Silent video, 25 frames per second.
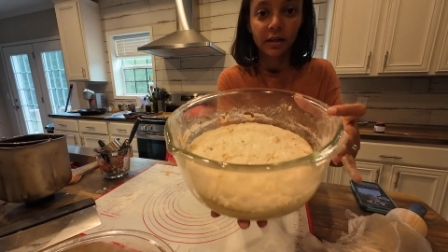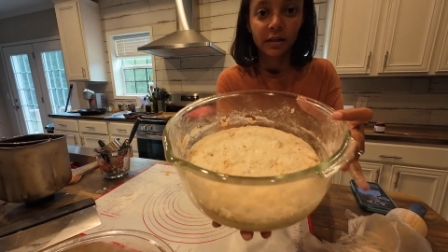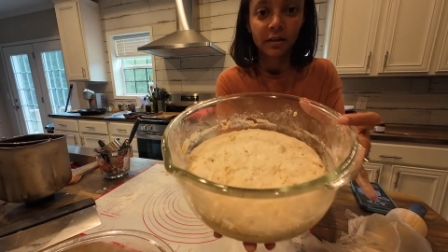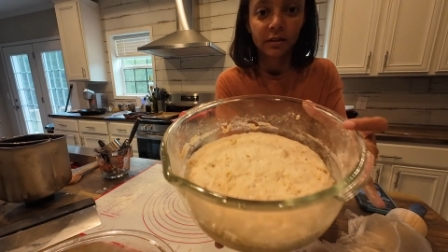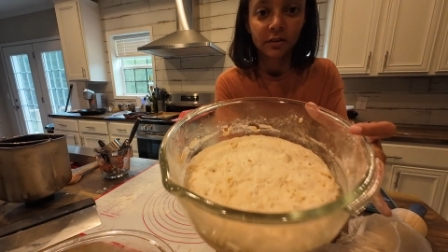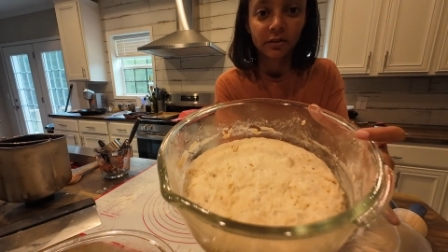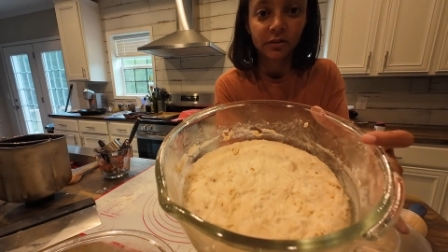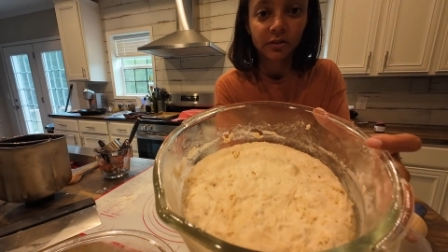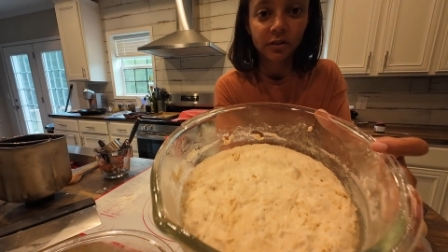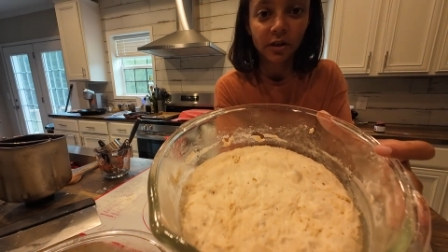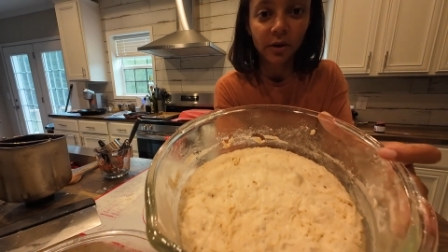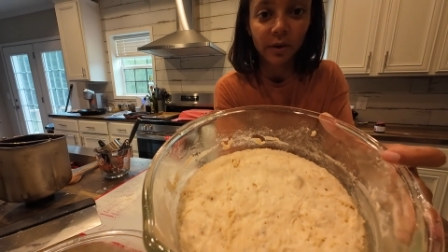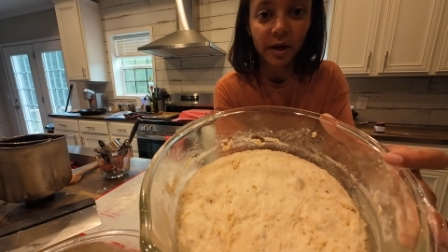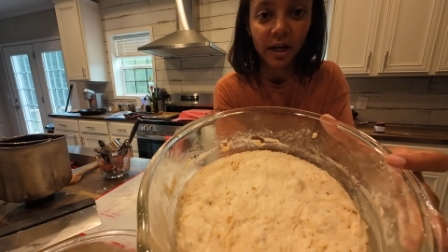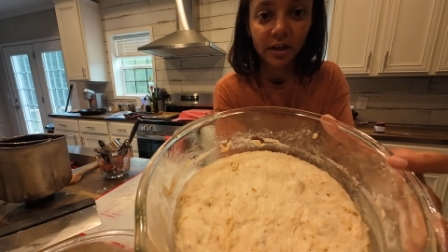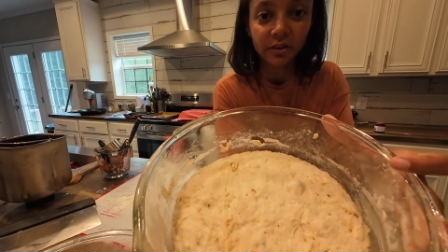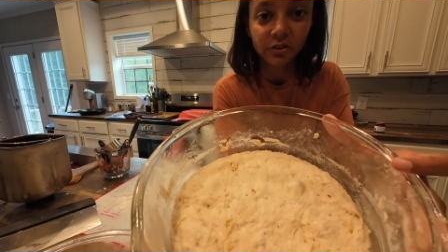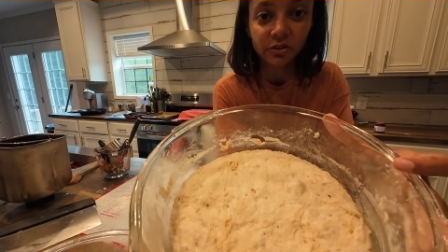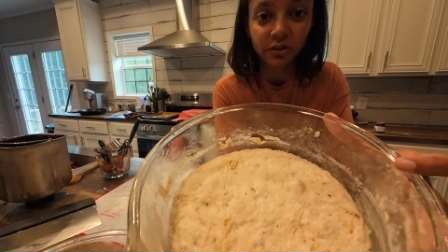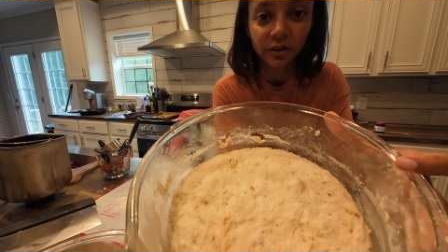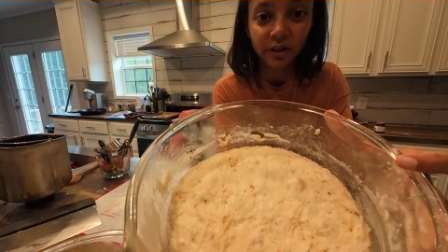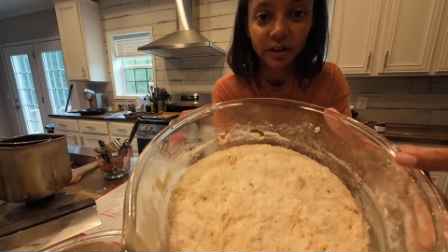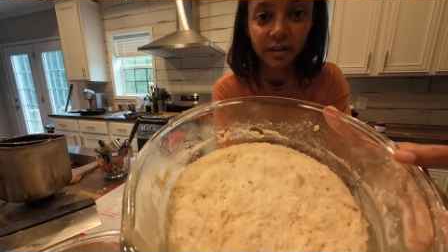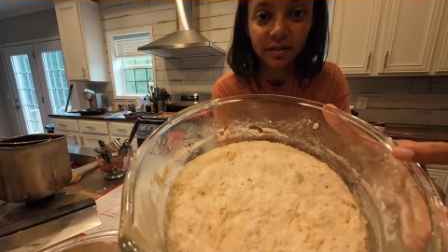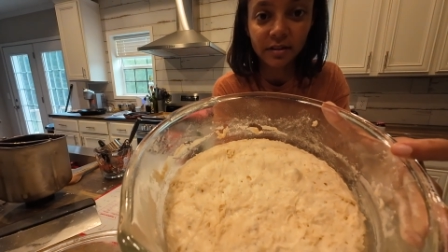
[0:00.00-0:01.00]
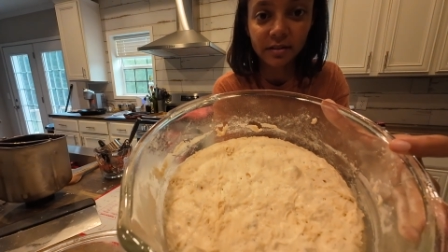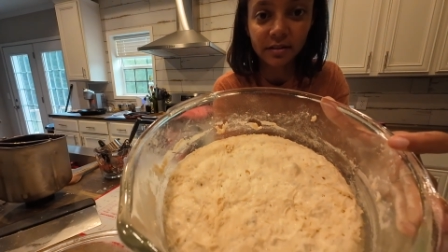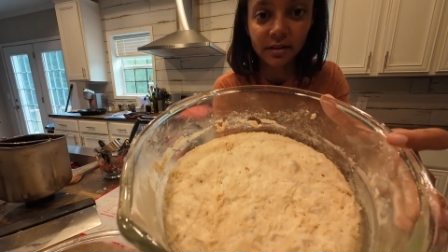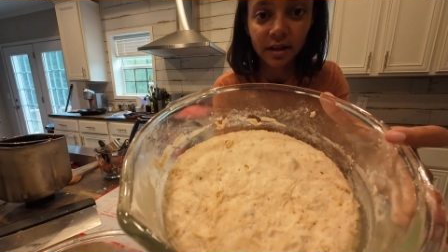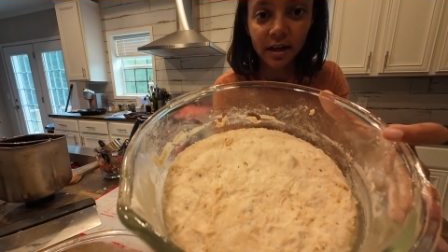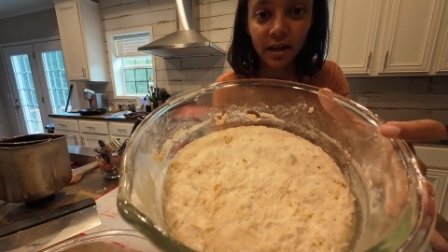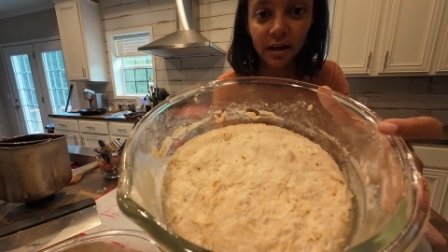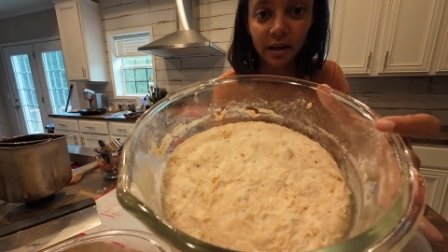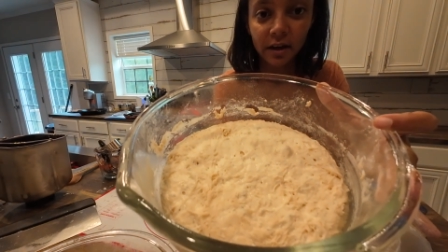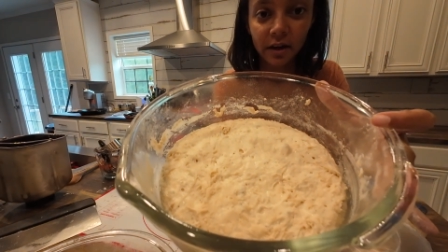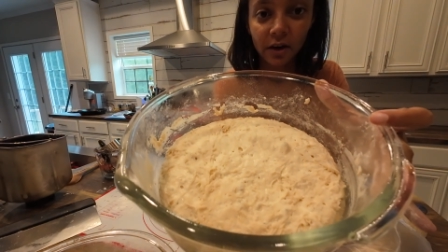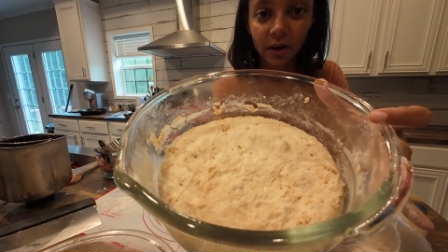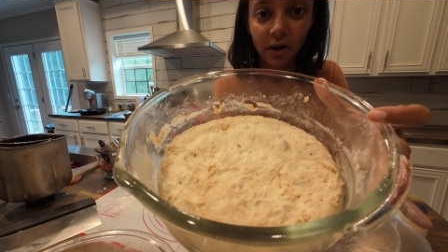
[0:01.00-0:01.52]
So as you can
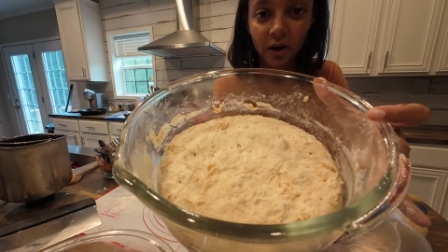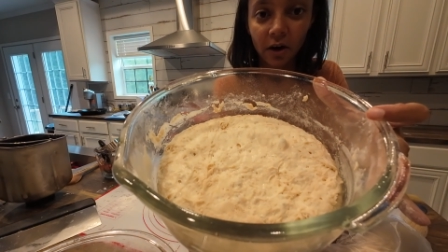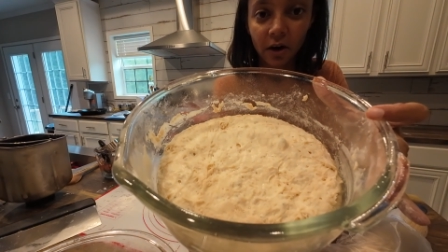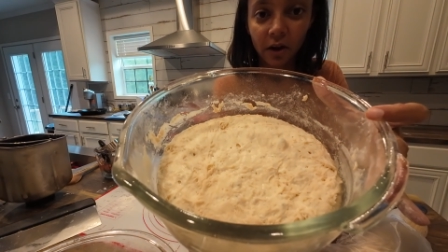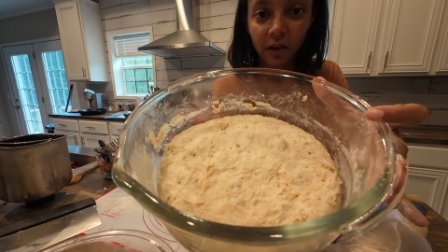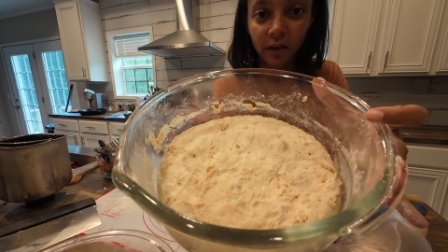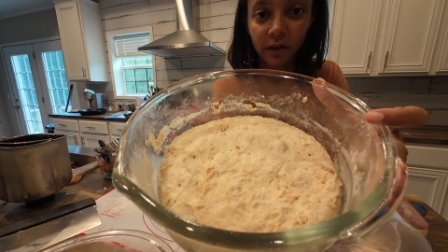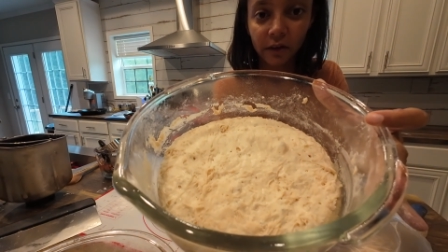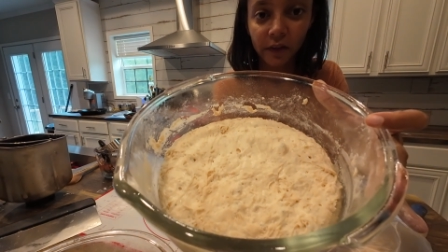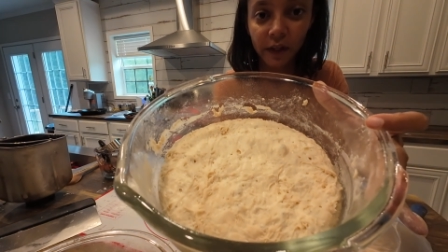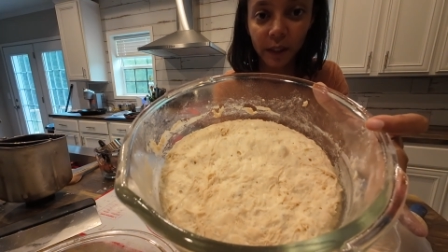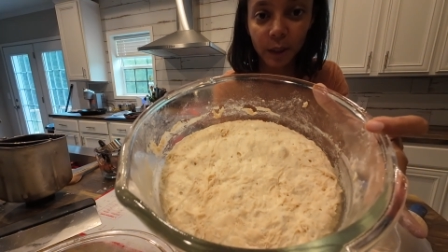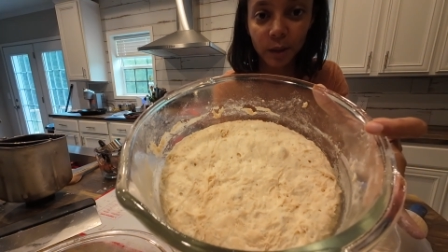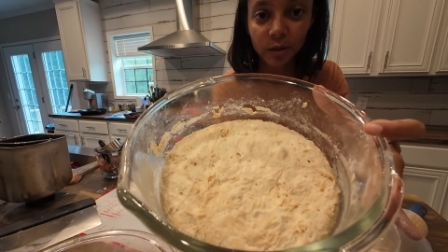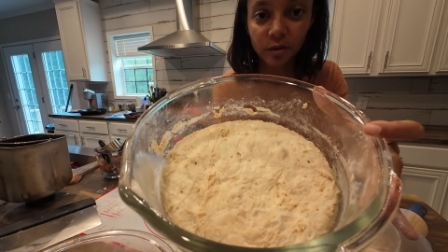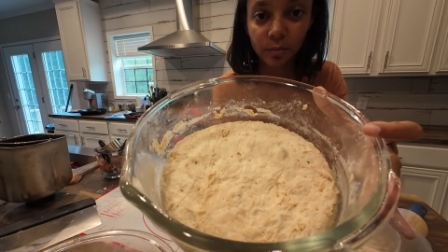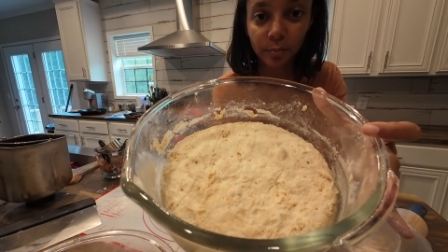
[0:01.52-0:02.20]
see here, all of those